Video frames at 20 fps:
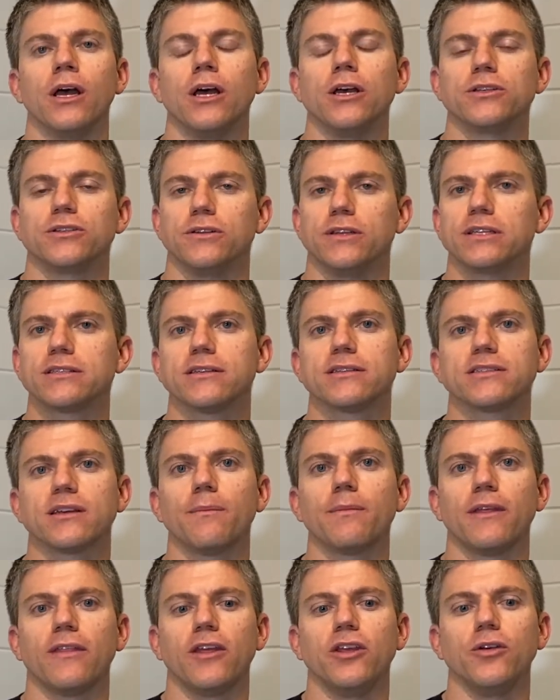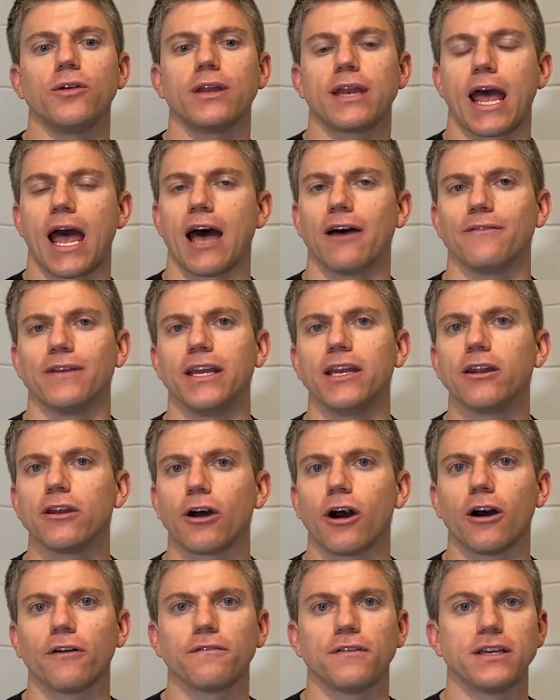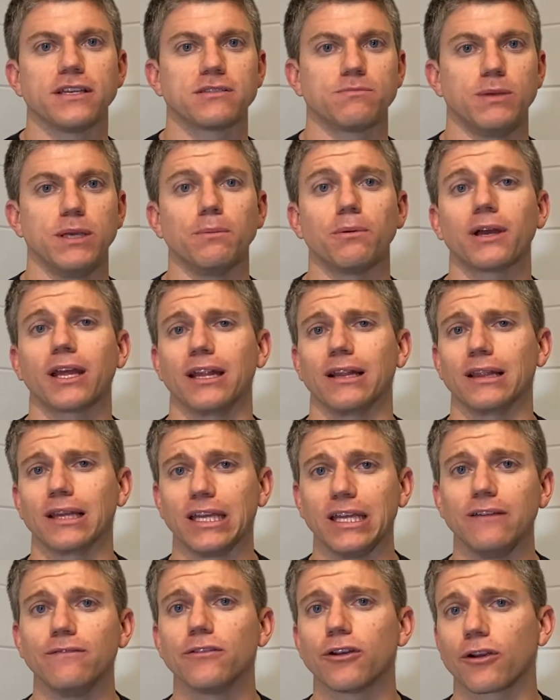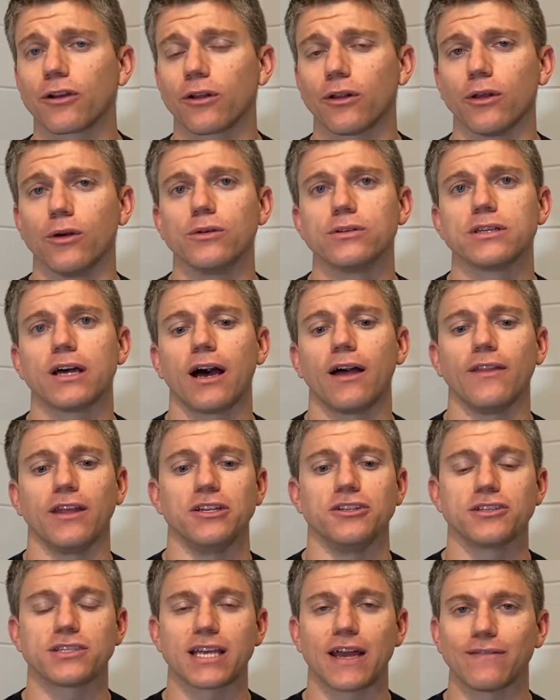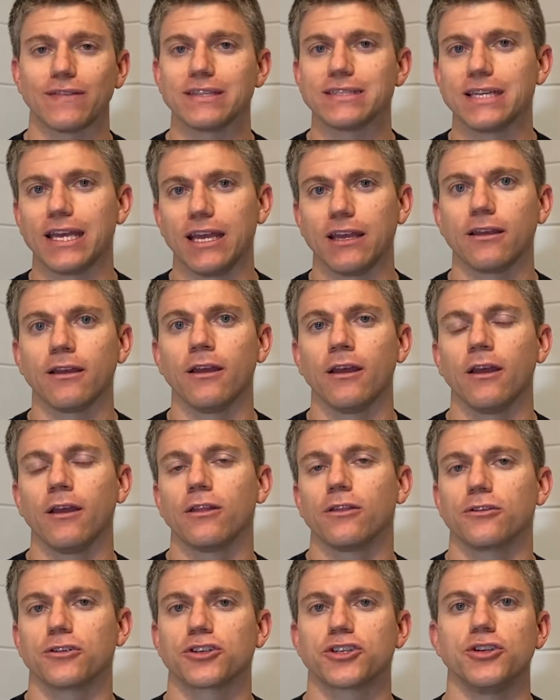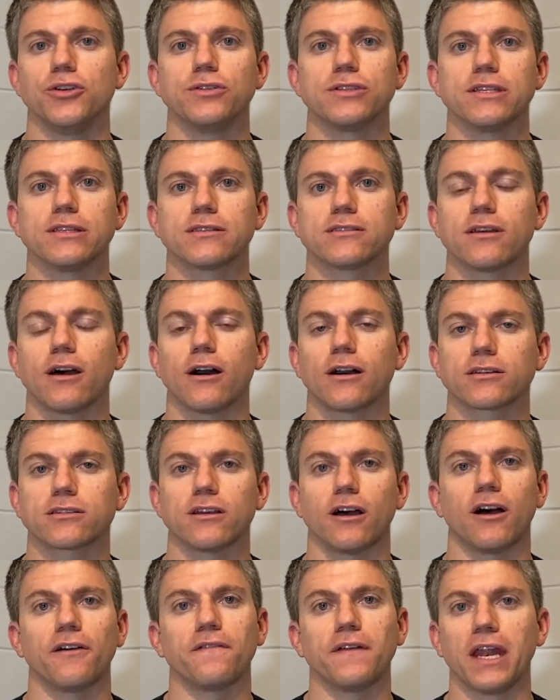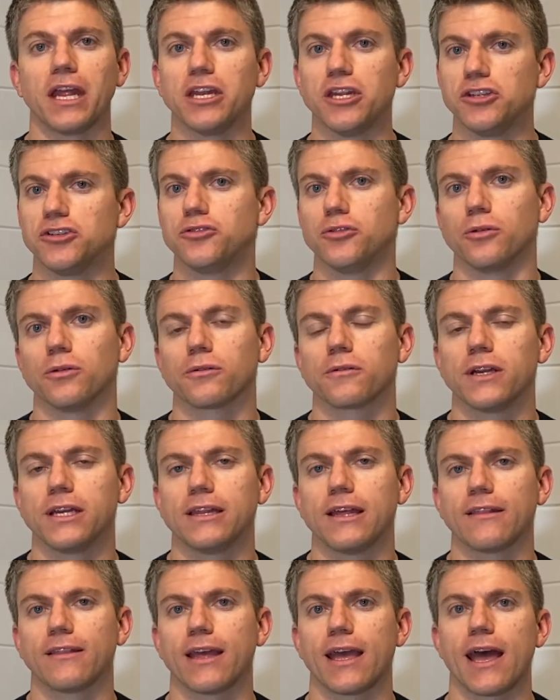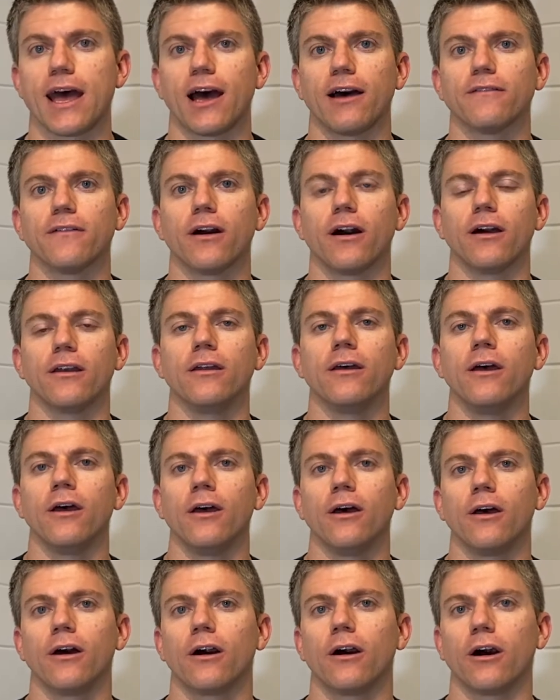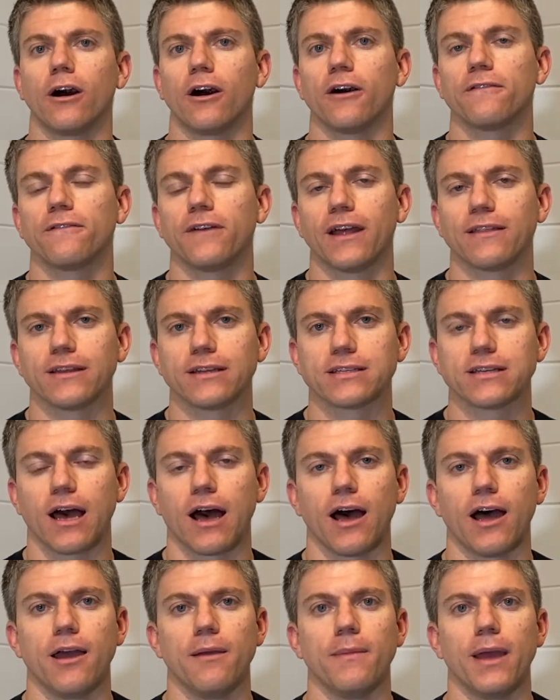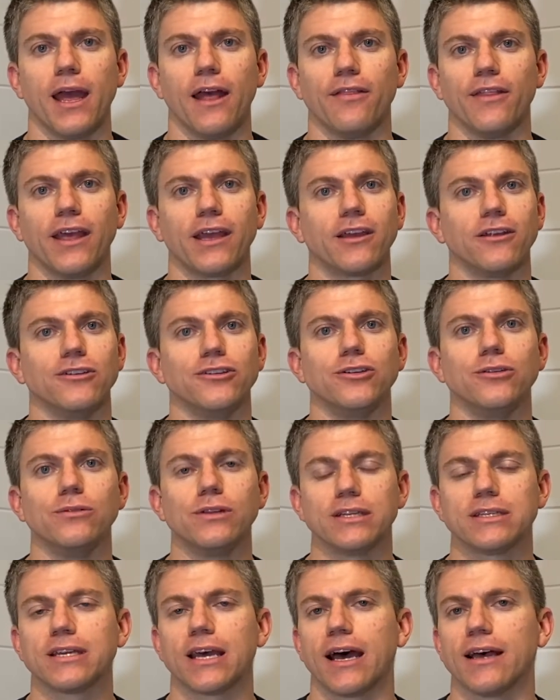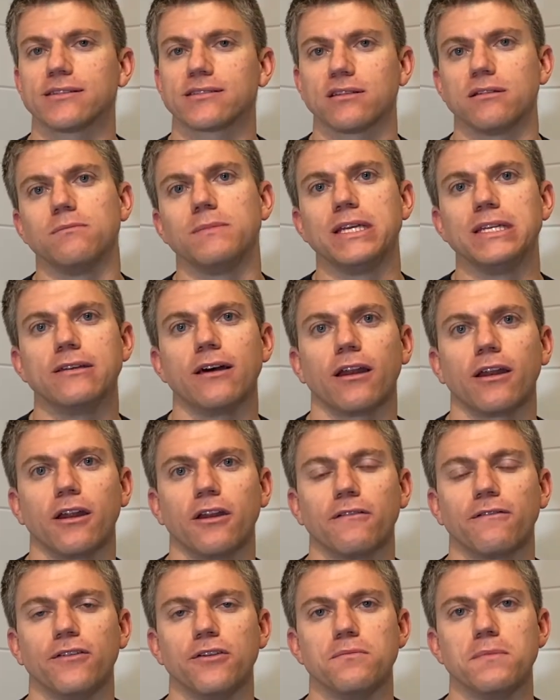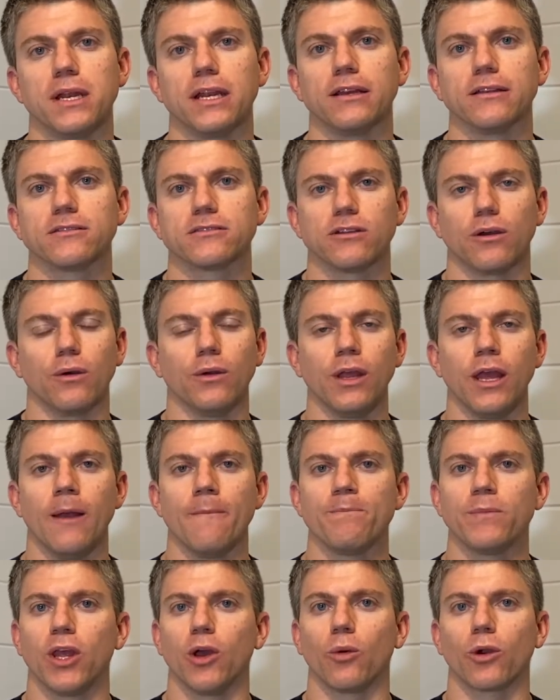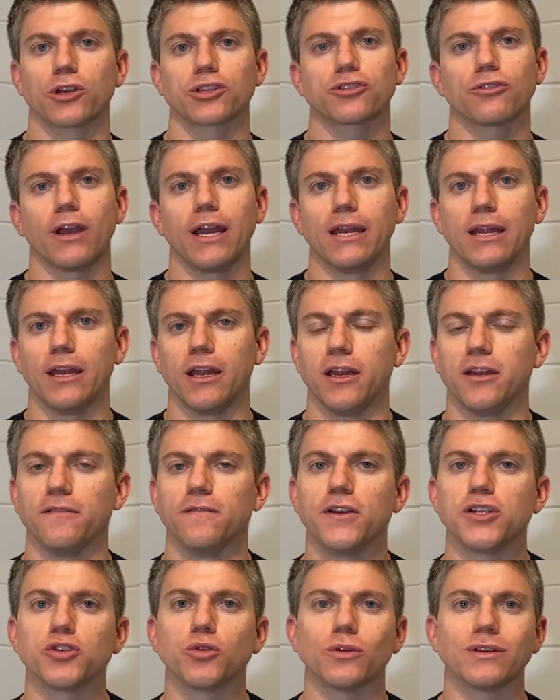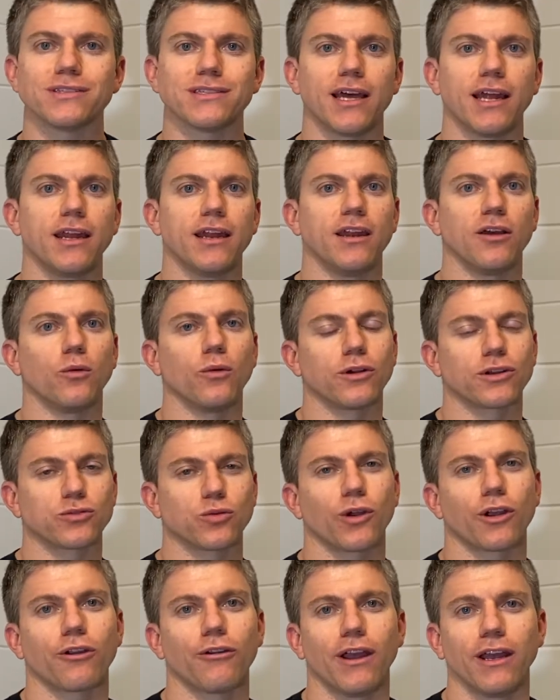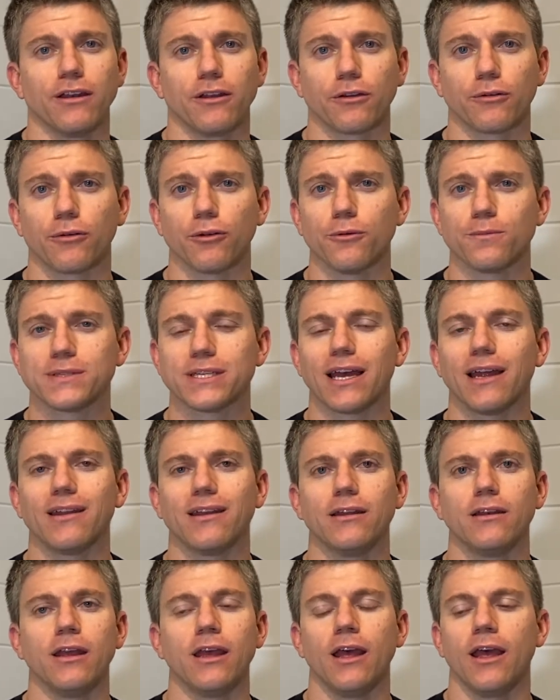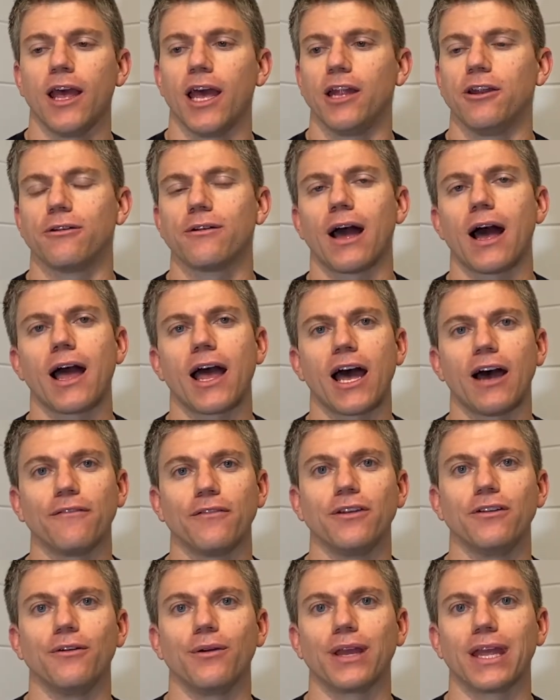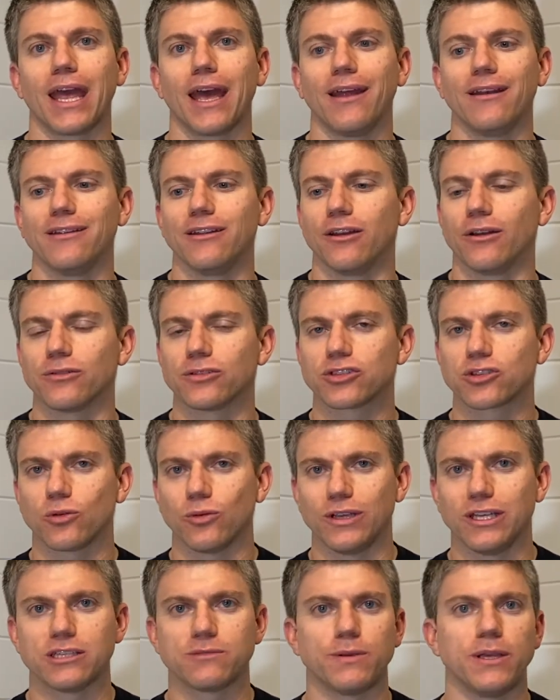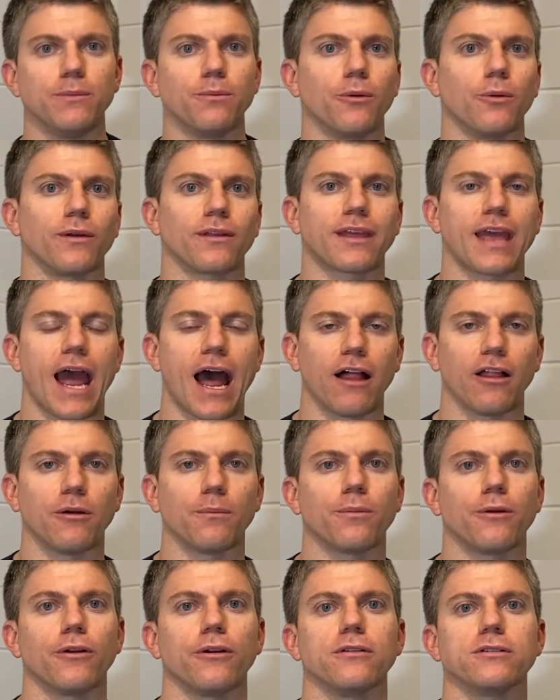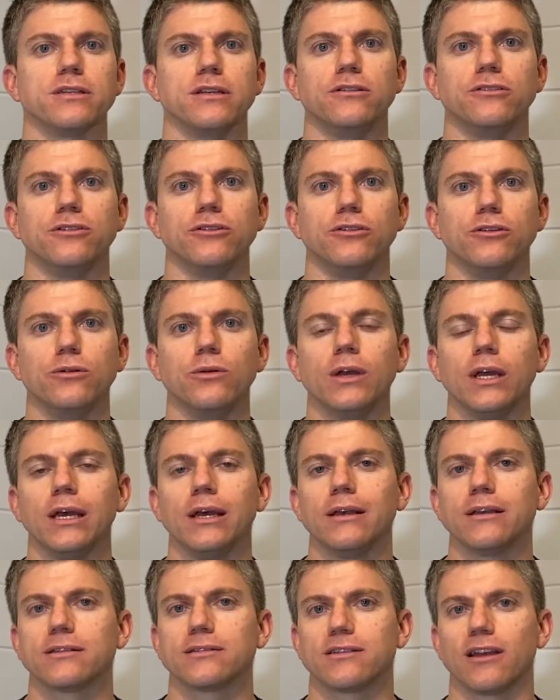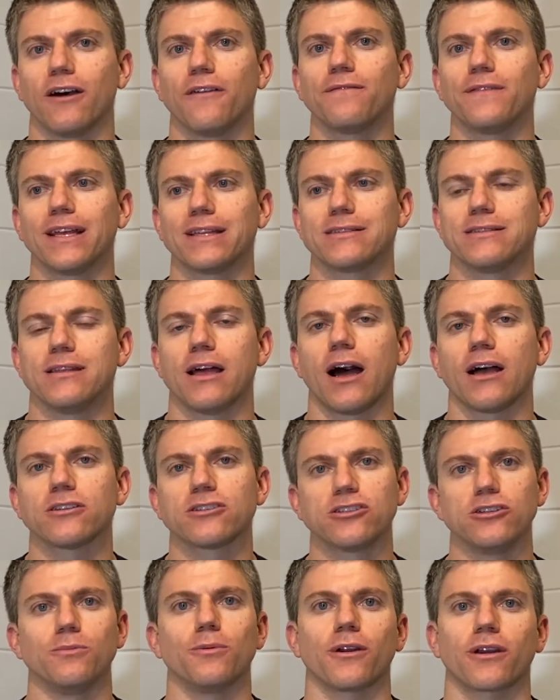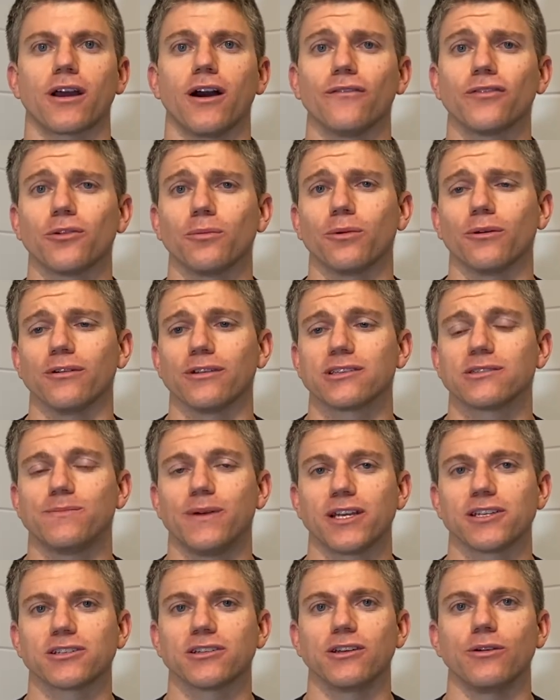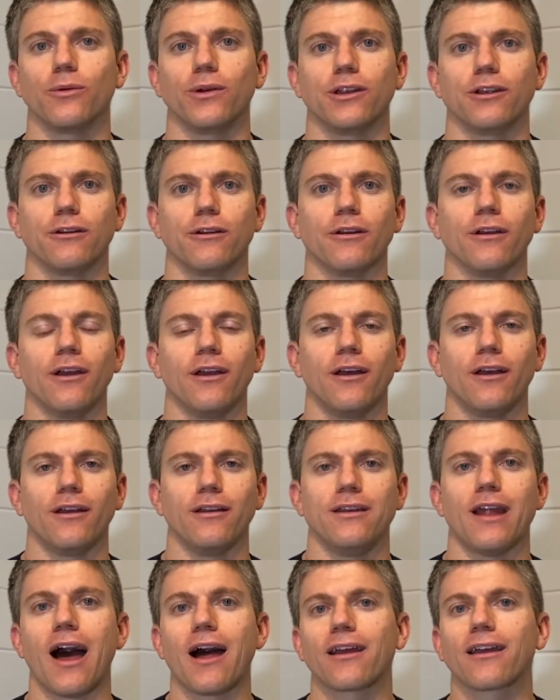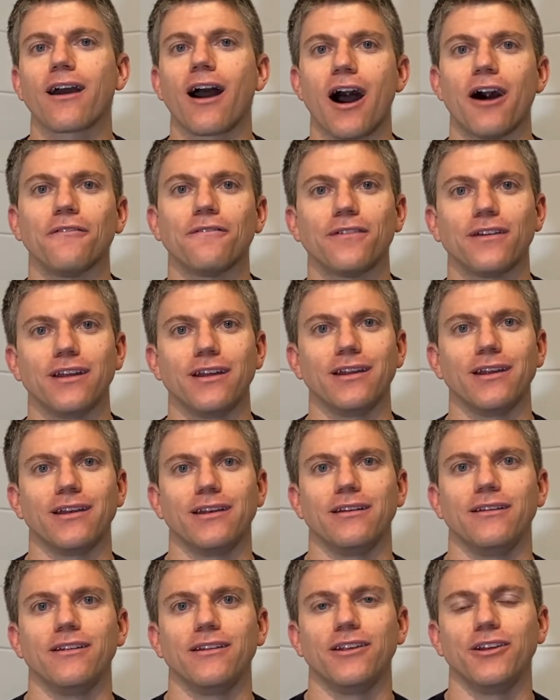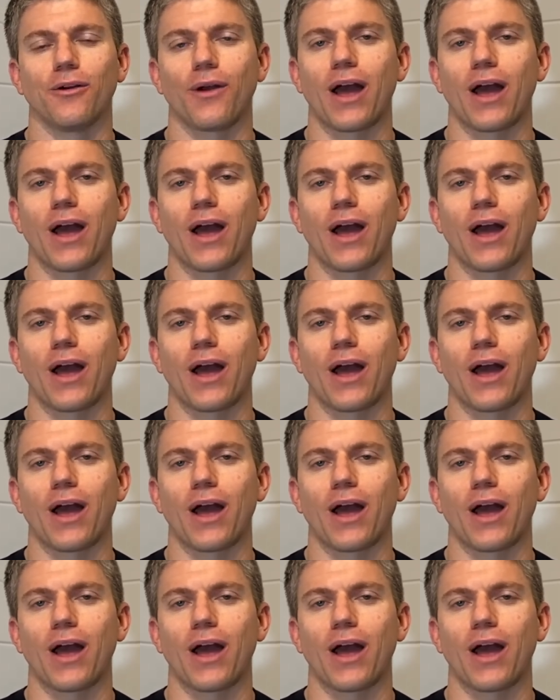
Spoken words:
So this is something that you can have in an office. People can leave their clothes on. They just have to take their shoes and socks off and any jewelry that they have on off at the time, and they can do the test and be done in a few minutes. So it works great in an individual setting, it works great in a group setting, and you're not having to, again, you know, squeeze people with calipers and do stuff that's not super comfortable, especially when you're not confident in, you know,